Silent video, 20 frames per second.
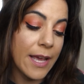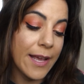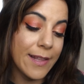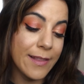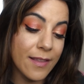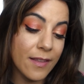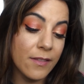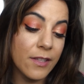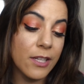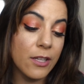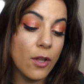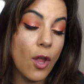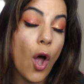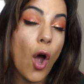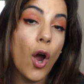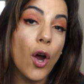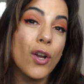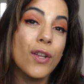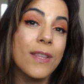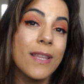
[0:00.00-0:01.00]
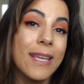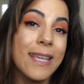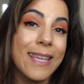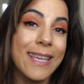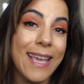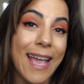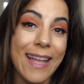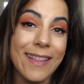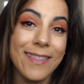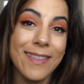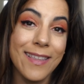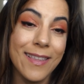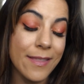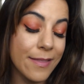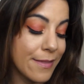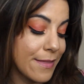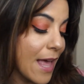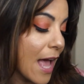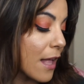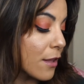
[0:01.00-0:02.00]
It's a little hard to get
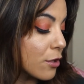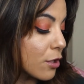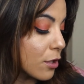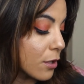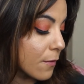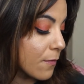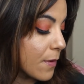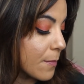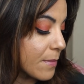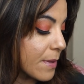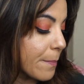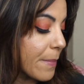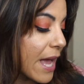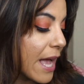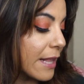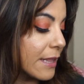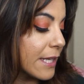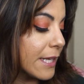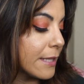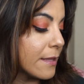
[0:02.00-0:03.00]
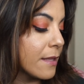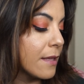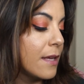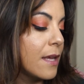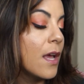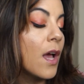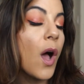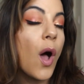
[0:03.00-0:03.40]
that look from the palette,